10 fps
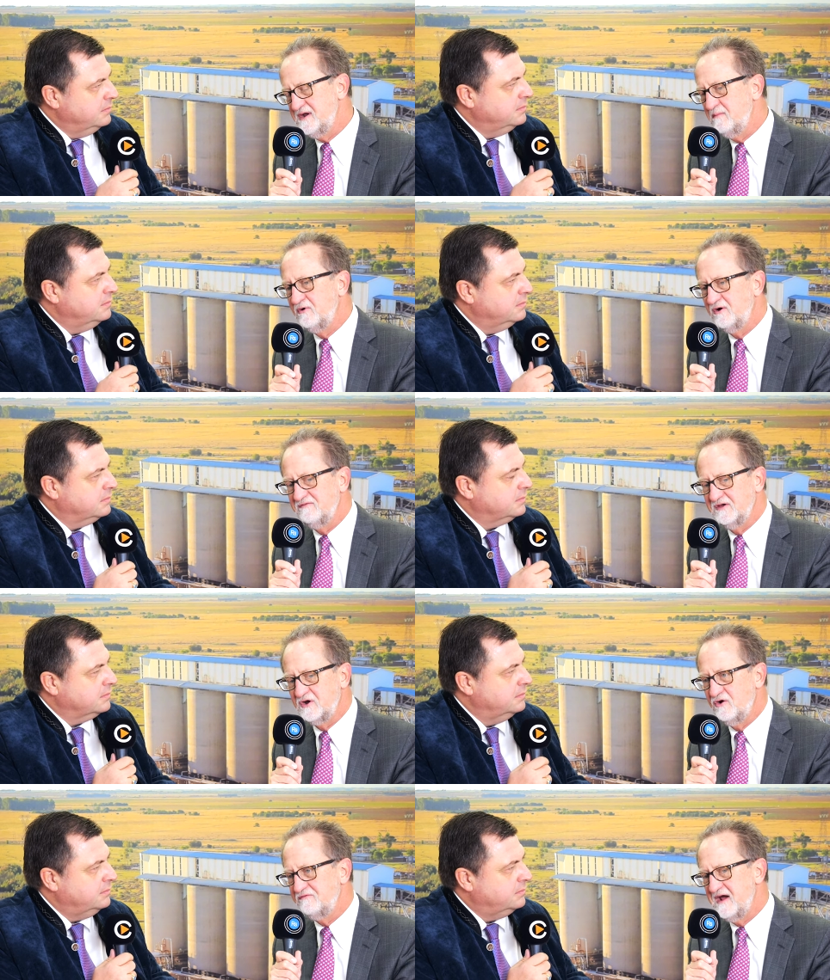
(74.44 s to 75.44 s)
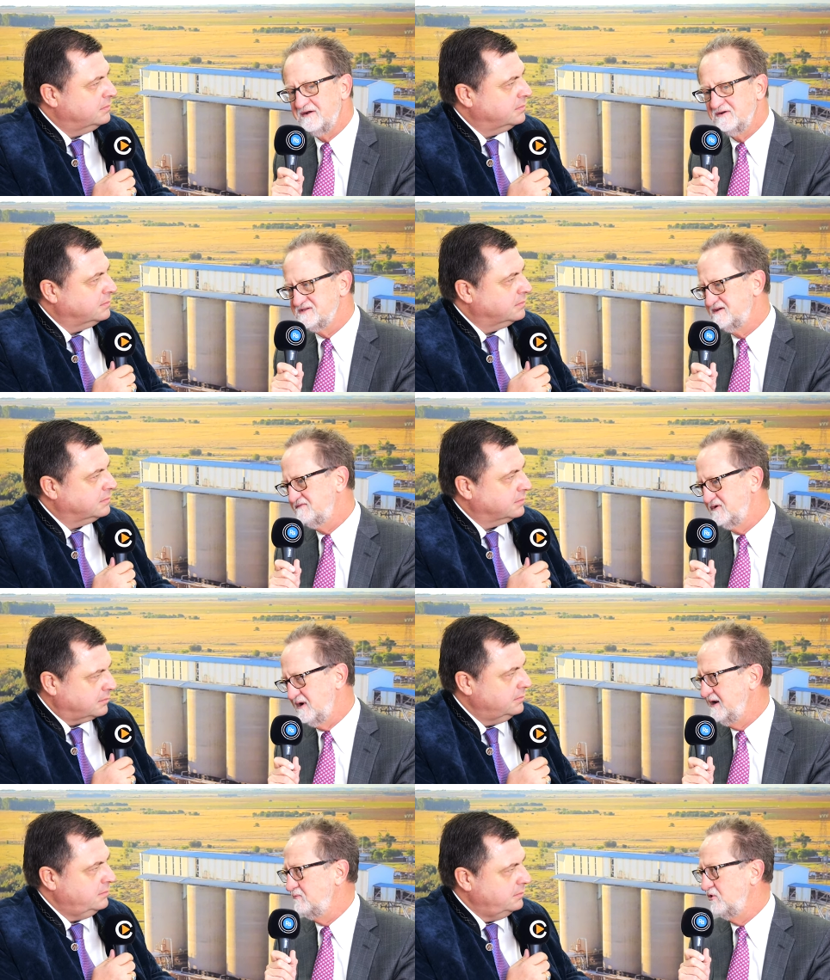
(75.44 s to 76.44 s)
Speaker 1: number of the co-founders of
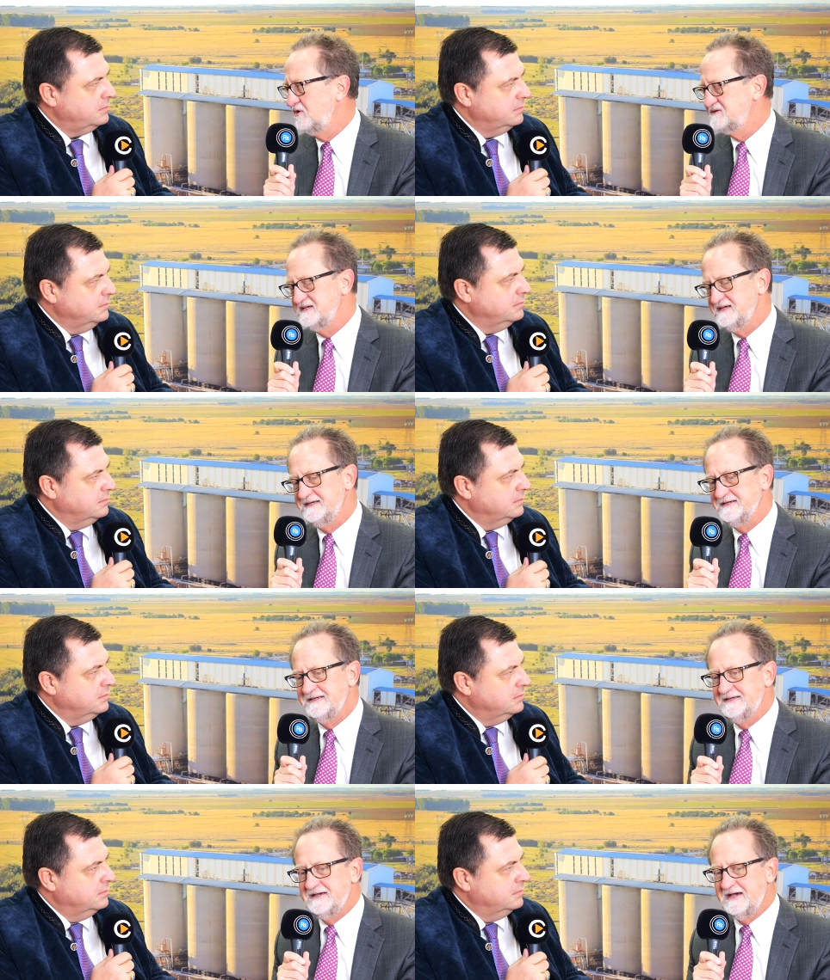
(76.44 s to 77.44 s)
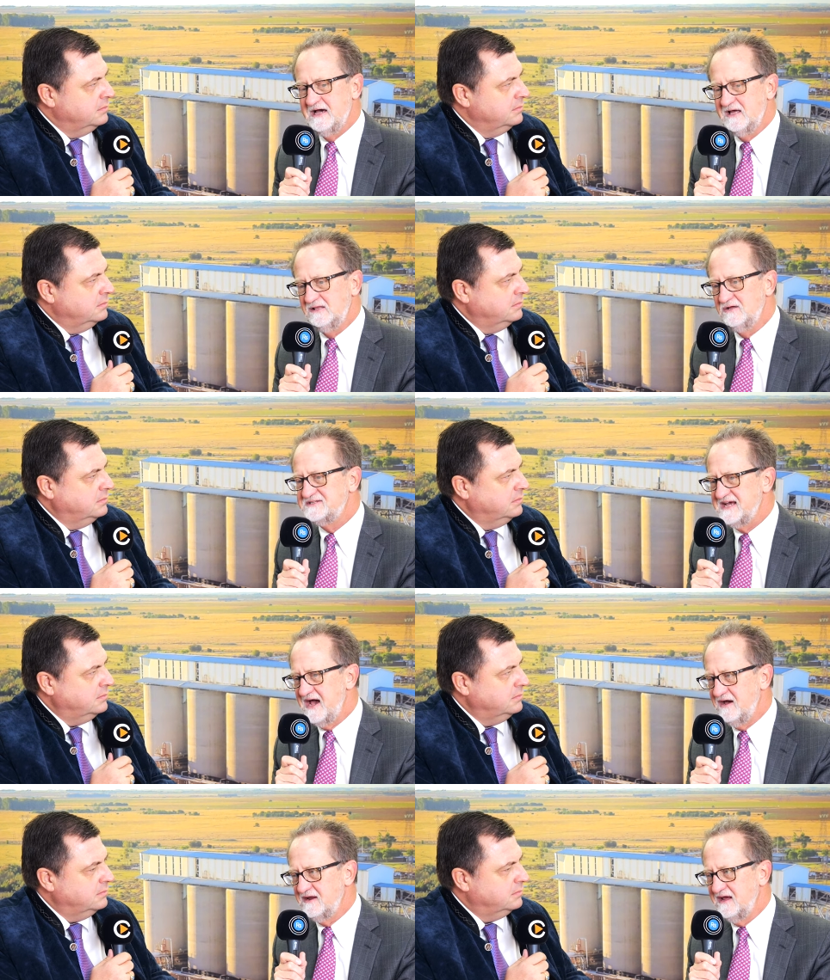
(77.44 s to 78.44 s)
Uranium Royalty looked
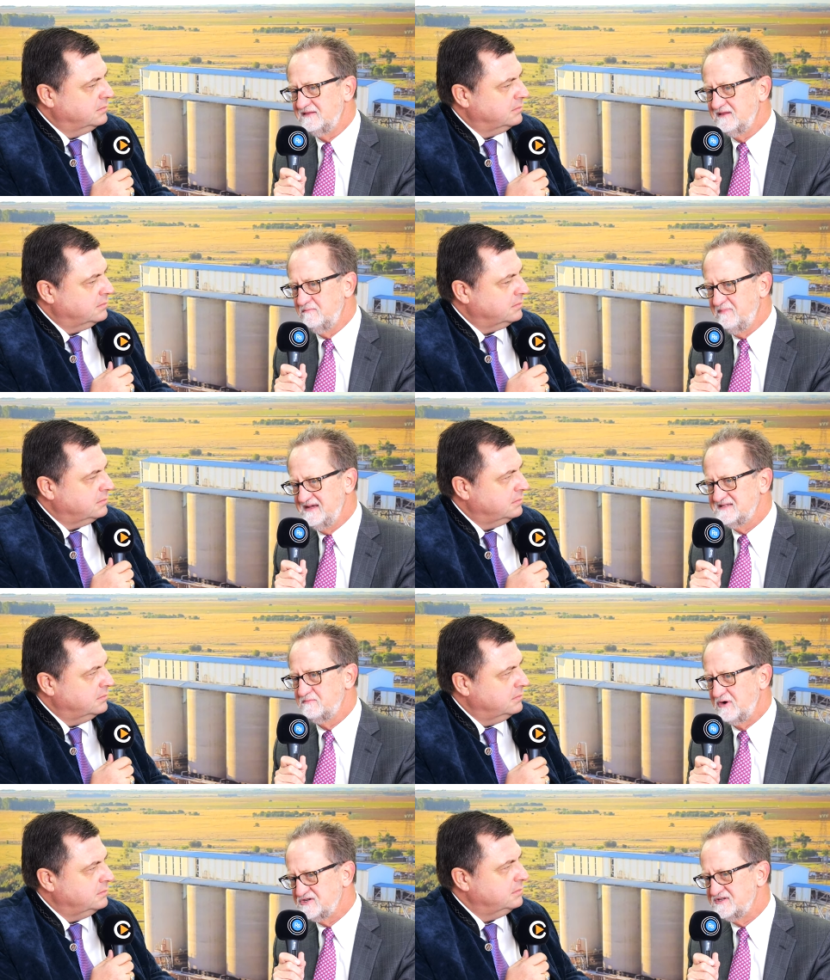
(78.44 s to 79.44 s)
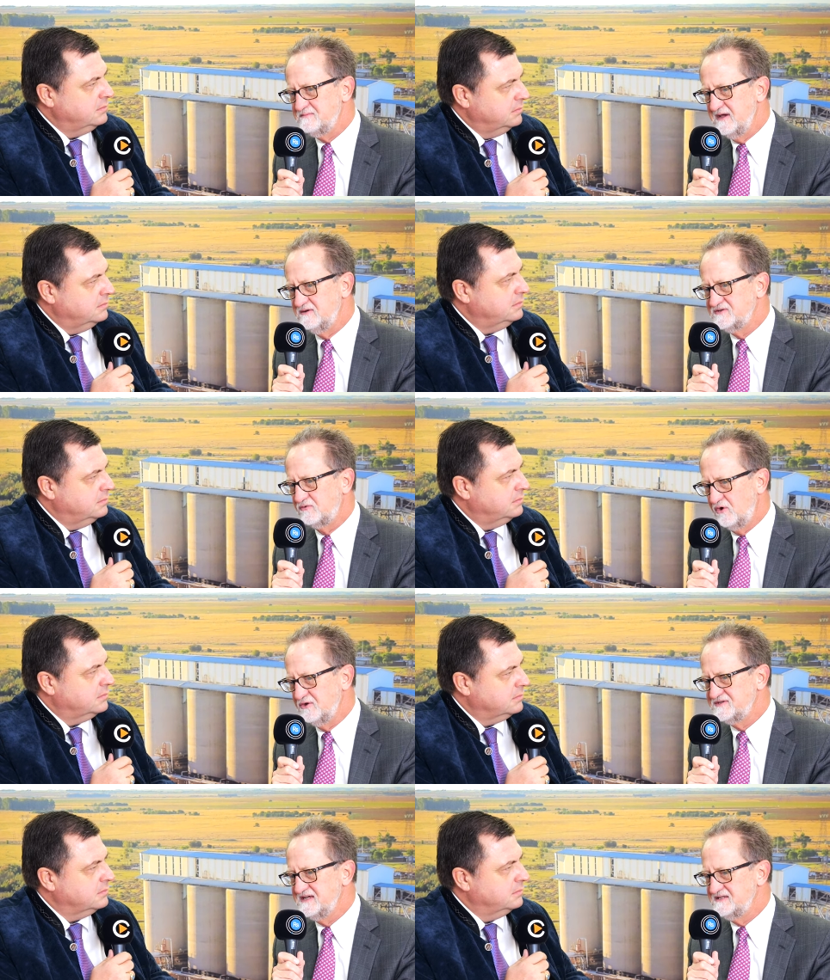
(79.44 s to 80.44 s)
out at the base and precious metals
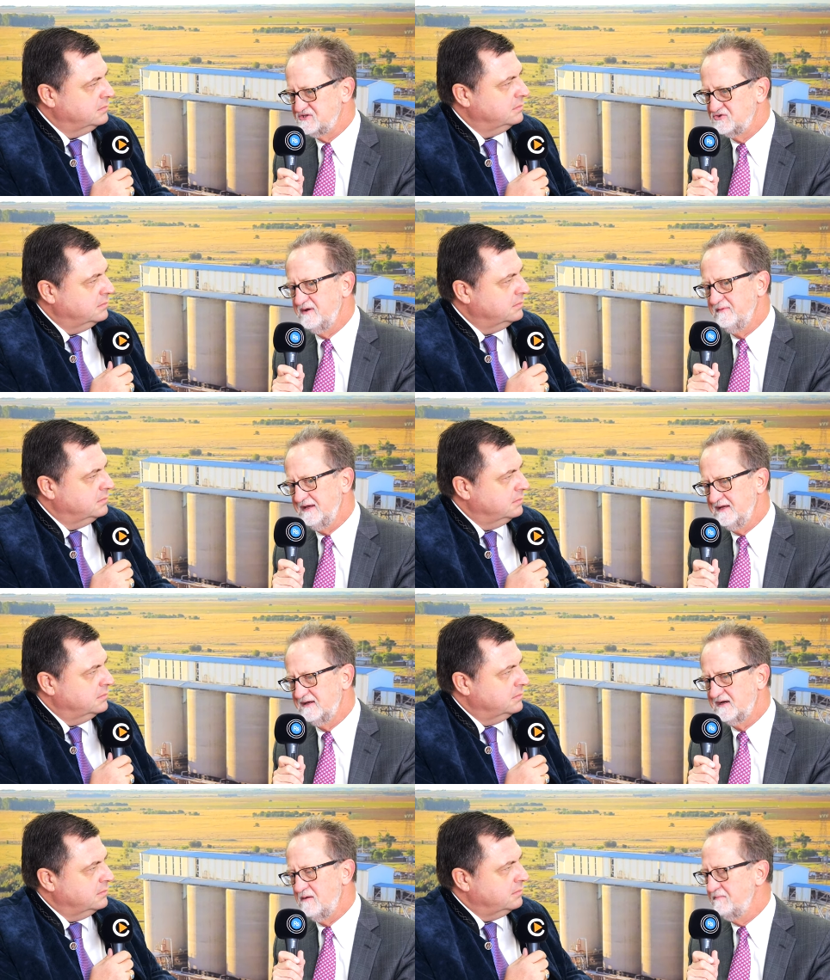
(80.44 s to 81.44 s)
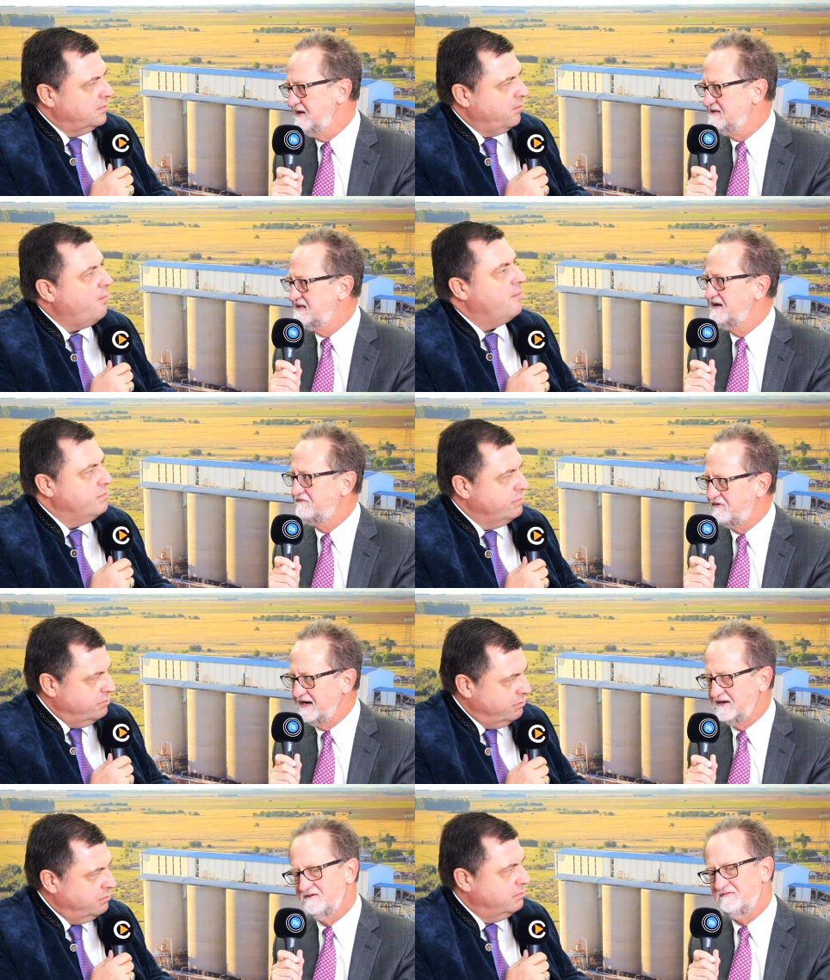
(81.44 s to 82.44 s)
royalty and streaming companies like
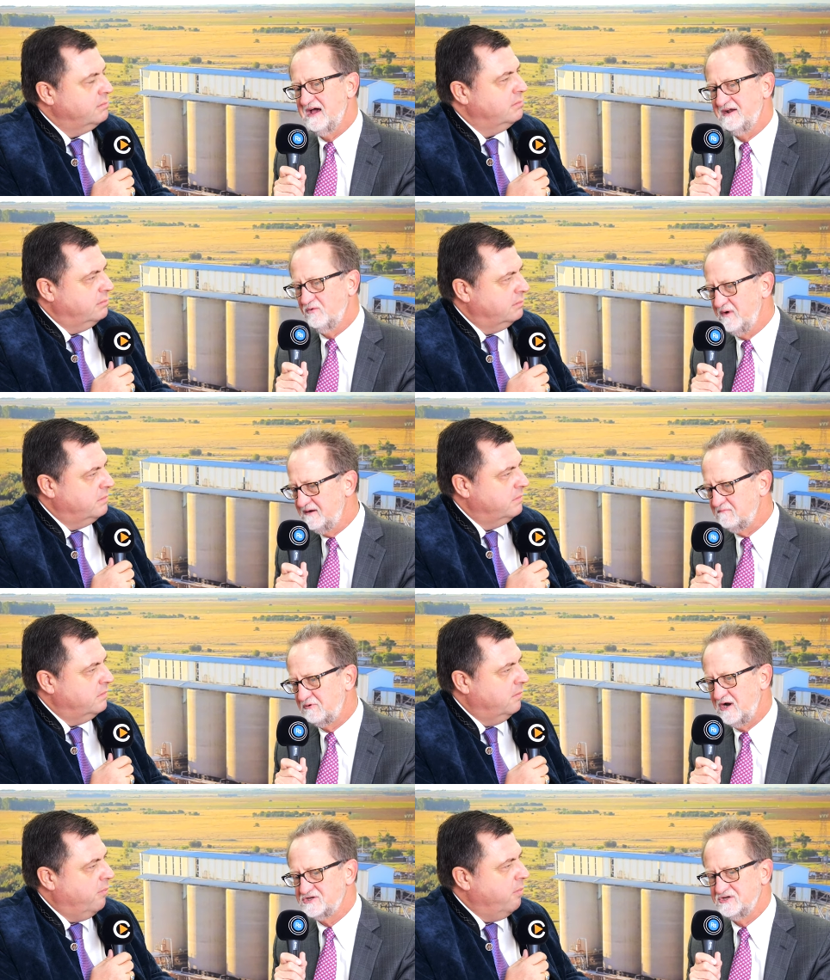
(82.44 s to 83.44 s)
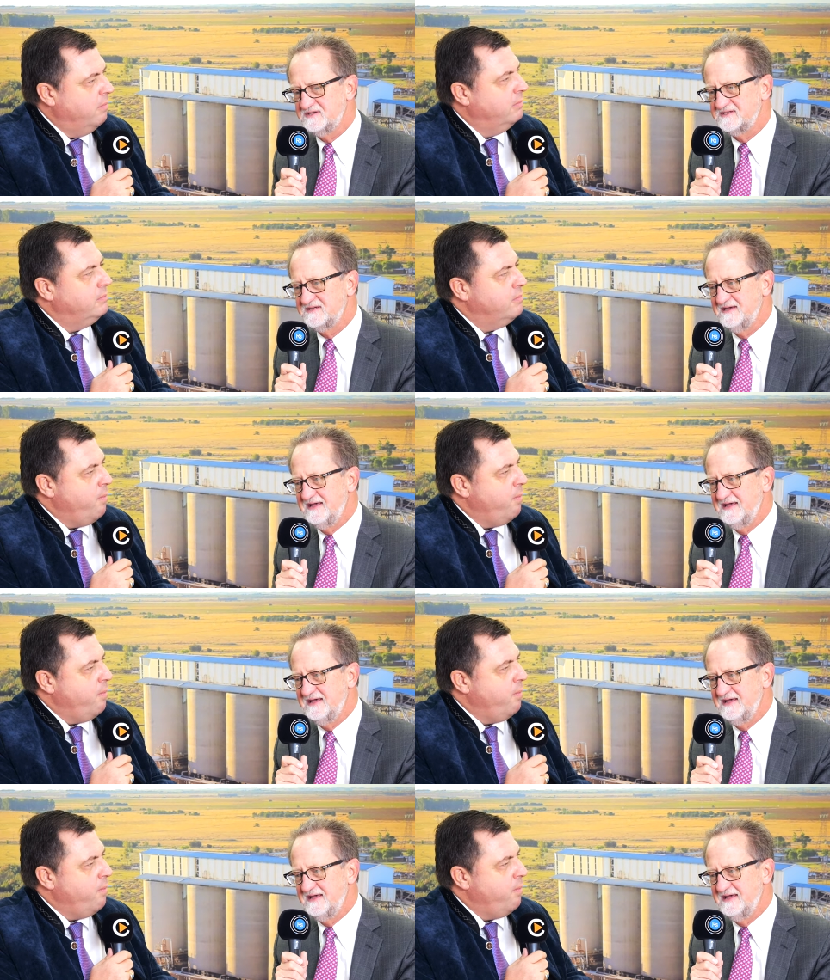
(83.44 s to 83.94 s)
Franco-Nevada, Wheaton Precious,